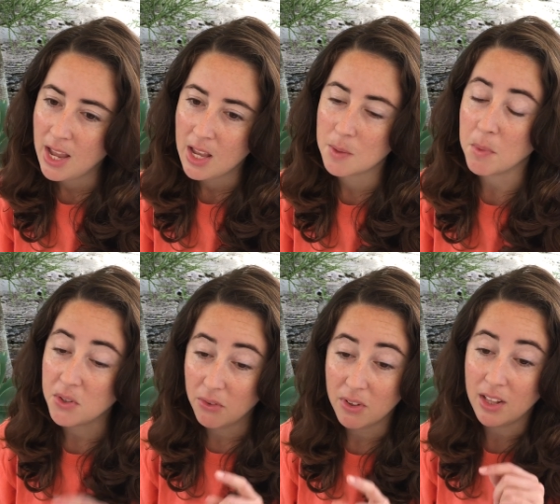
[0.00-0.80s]

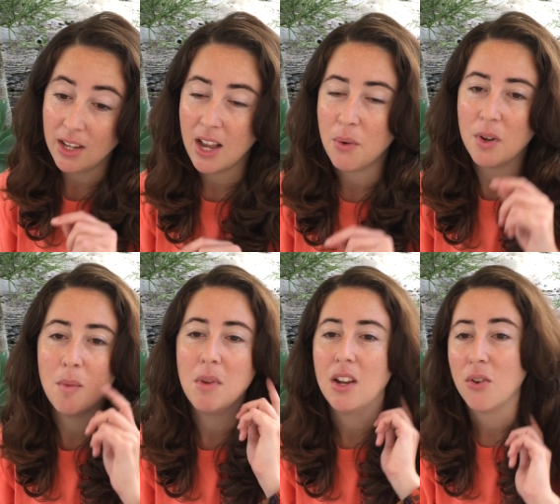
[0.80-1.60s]
Specifically, I want to
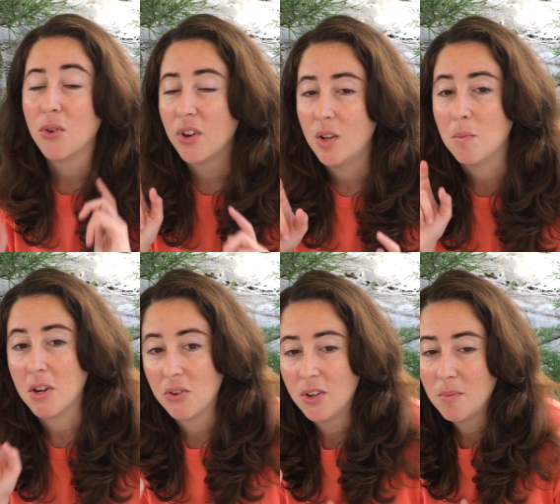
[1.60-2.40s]
be an orange
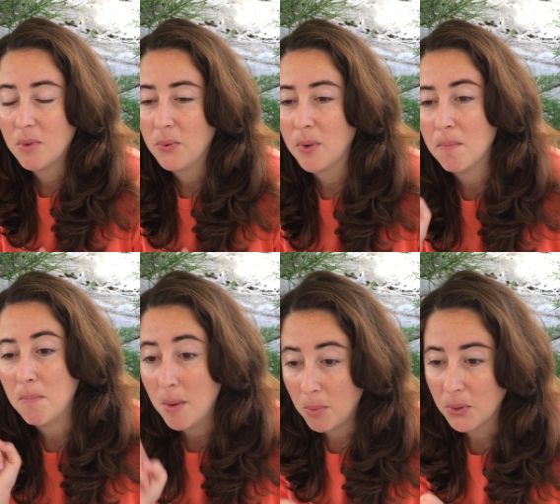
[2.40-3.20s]
mushroom from
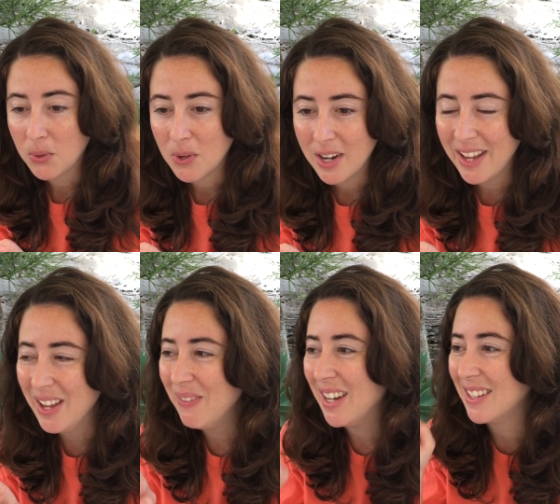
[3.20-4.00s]
Maple Story,
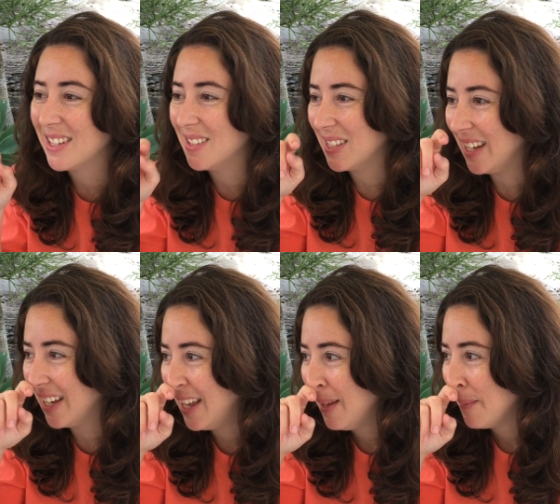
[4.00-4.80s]
because I was like,
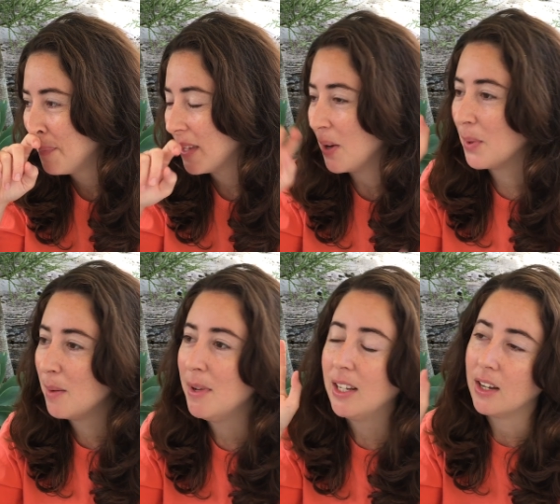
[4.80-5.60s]
I want to
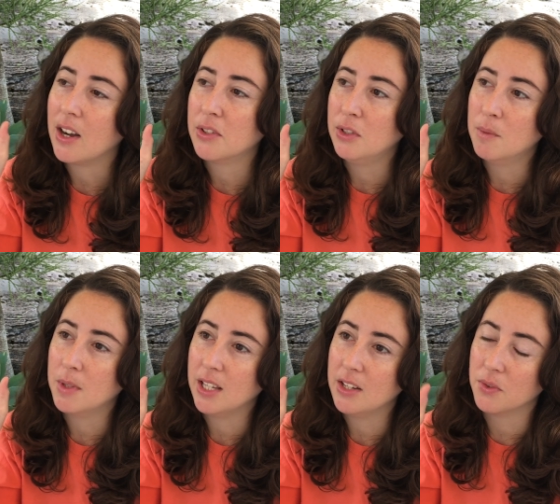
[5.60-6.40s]
make a costume
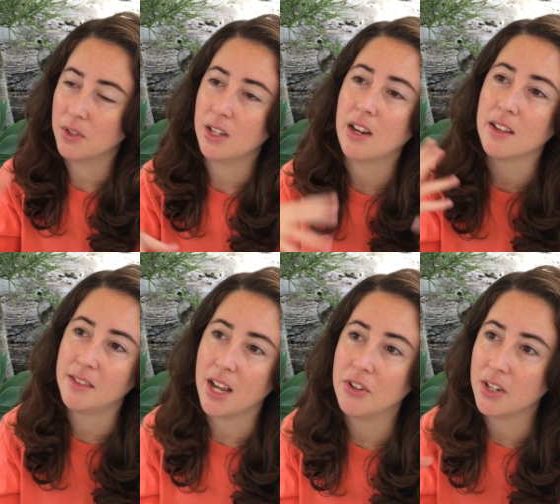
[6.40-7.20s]
that is really
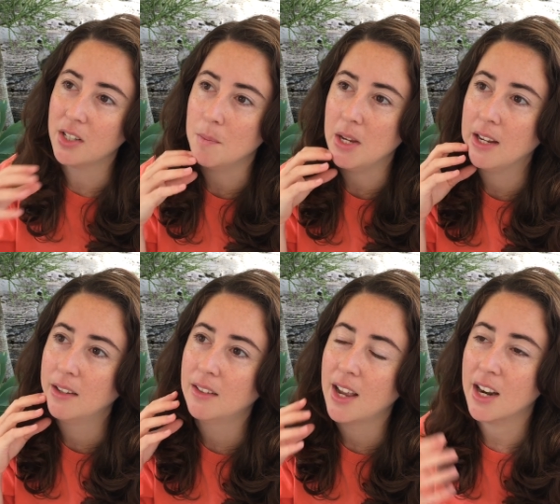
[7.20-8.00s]
nostalgic to me,
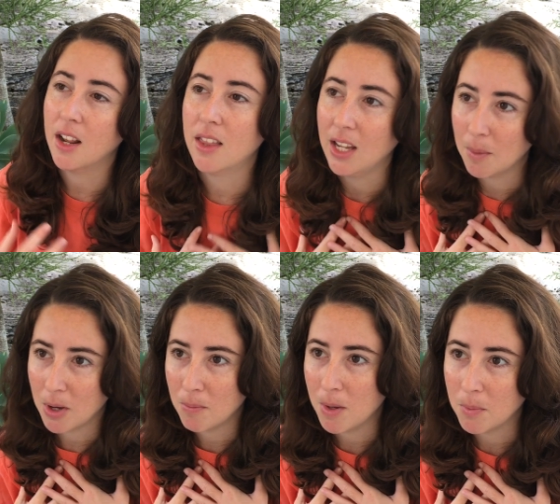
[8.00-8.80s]
and I think
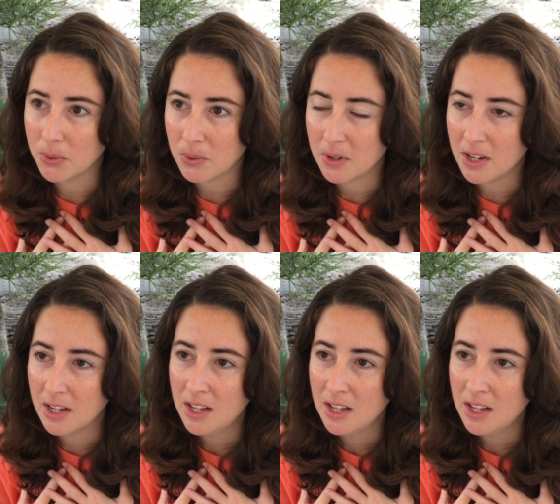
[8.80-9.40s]
about Maple Story